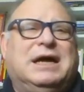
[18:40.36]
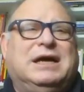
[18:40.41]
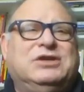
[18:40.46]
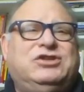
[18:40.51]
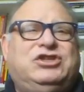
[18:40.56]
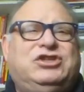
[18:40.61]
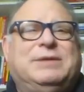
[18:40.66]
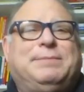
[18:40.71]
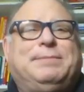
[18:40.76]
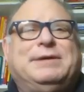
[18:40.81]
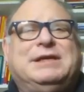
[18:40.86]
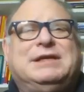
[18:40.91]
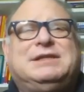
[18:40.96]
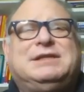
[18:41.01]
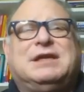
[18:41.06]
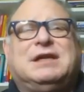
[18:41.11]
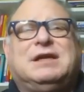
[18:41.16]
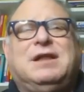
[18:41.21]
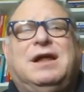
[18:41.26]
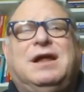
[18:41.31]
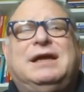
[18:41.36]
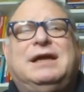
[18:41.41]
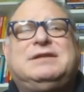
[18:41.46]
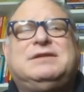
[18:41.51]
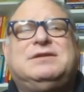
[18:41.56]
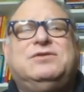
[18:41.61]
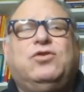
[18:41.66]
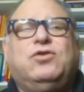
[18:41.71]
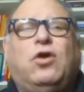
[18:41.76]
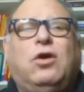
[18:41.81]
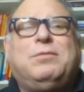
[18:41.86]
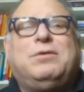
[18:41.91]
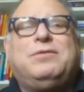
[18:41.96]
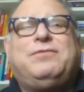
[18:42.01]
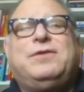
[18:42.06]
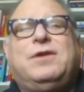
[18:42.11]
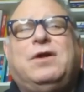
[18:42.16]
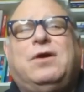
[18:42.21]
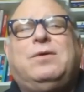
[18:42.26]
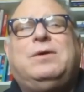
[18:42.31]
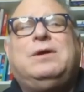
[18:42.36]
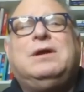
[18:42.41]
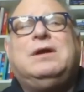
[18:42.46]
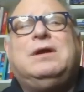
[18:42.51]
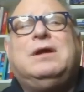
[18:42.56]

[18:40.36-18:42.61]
Shipping it to client, normal flow,